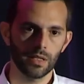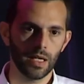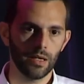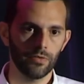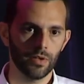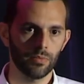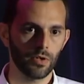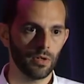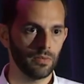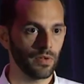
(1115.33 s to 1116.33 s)
have a
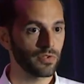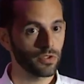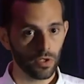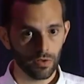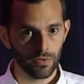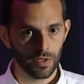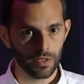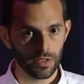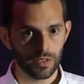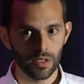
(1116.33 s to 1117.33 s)
problem of stock, for
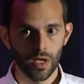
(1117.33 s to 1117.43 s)
instance.